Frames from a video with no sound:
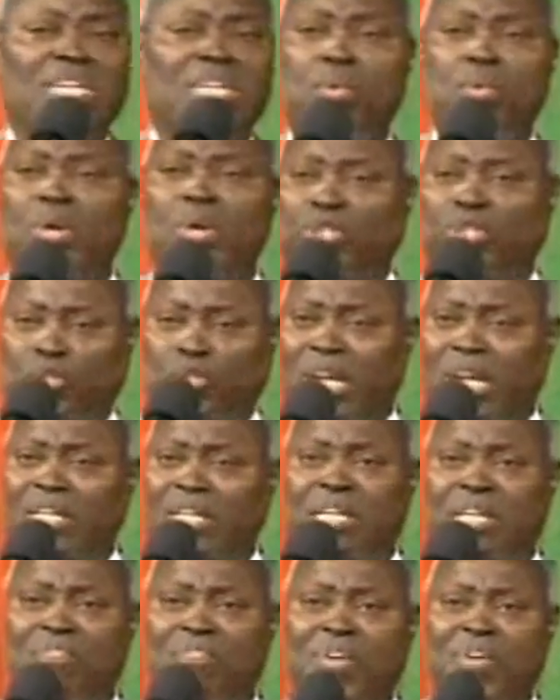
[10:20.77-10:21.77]
They will
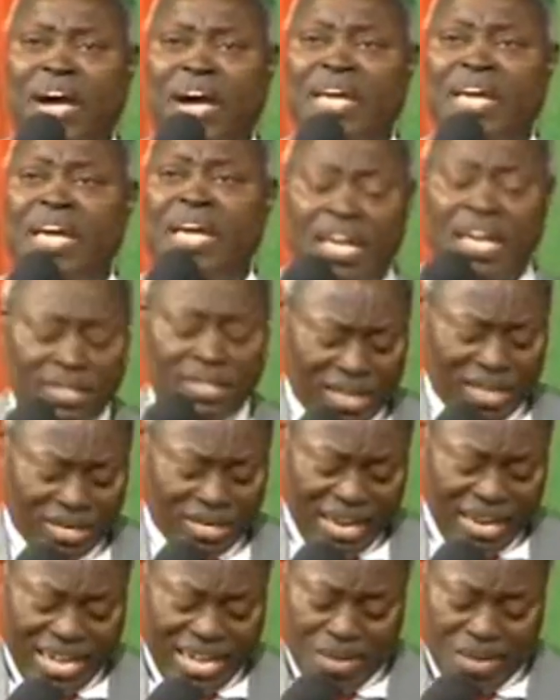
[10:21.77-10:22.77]
sanctify the
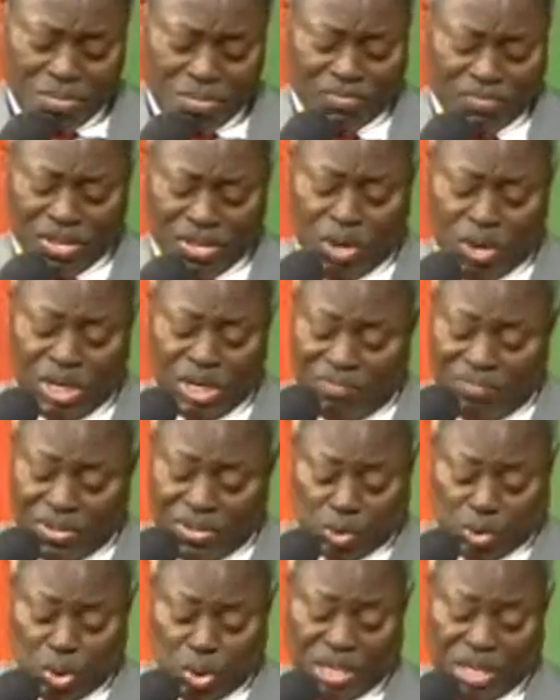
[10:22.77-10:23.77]
name of the Lord in
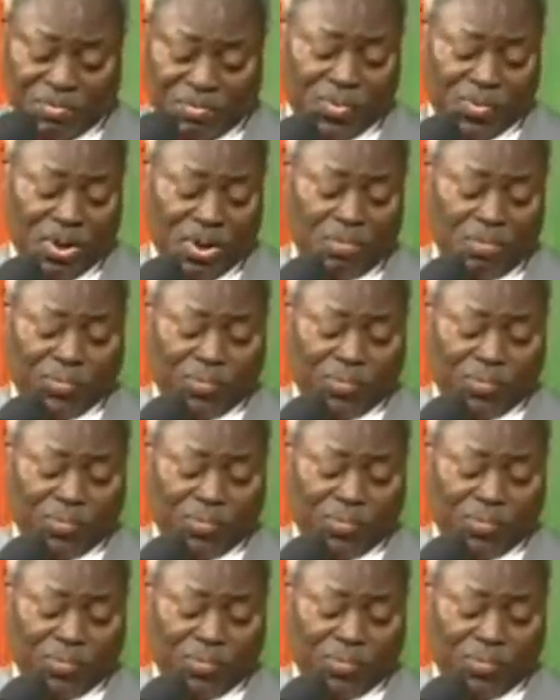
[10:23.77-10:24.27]
verse 24.